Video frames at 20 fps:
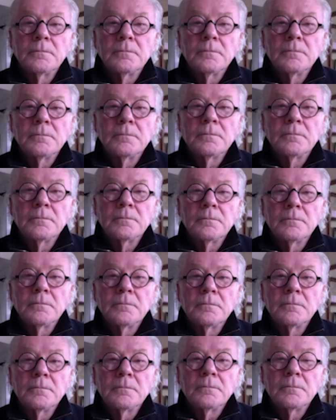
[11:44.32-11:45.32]

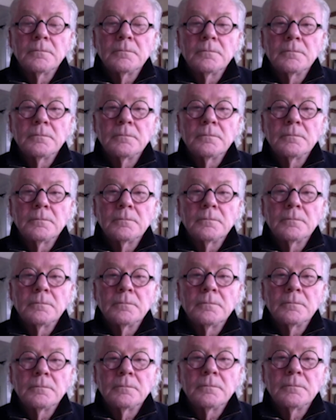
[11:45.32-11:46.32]

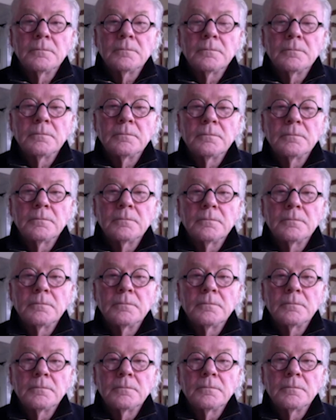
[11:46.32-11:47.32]

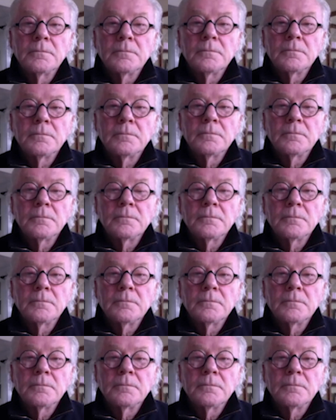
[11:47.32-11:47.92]
No words are spoken by the person on screen.